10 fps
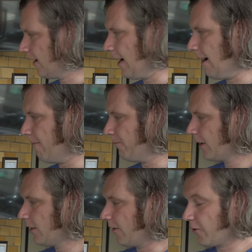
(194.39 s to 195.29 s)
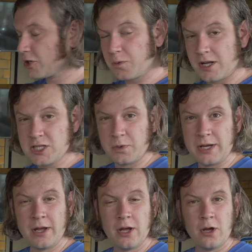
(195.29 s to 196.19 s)
The first ones
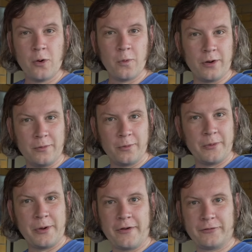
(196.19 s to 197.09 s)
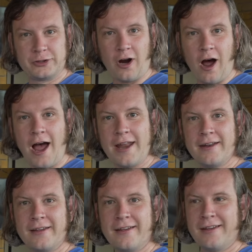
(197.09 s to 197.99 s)
we would have
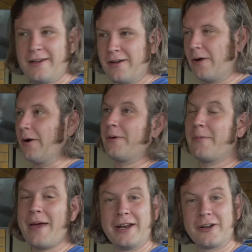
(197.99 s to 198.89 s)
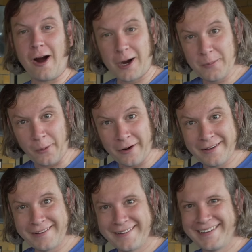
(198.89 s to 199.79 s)
drawn, we made in cardboard,